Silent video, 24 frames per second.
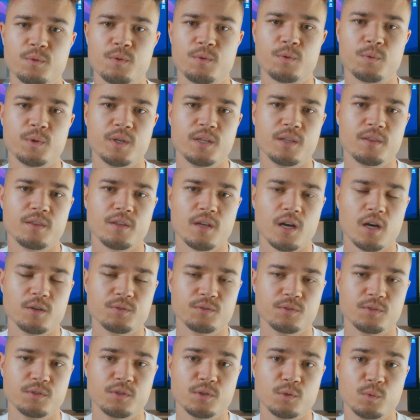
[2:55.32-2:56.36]

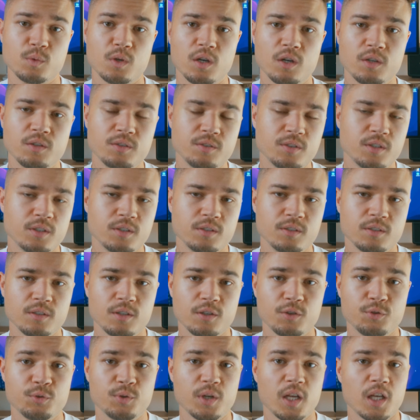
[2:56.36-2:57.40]
3200,
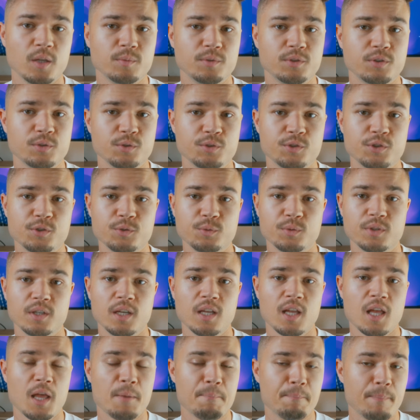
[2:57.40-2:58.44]
you're able to shoot
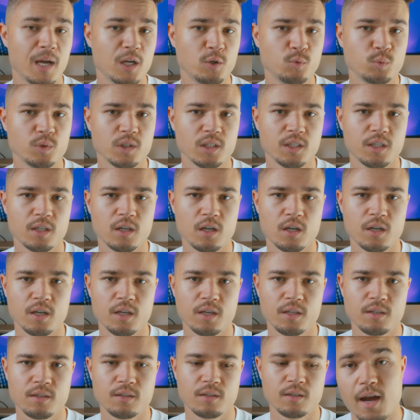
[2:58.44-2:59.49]
manually on
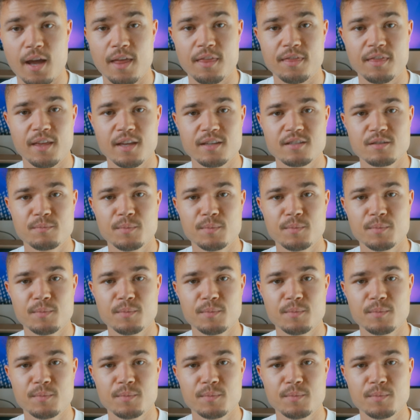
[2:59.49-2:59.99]
it, and that's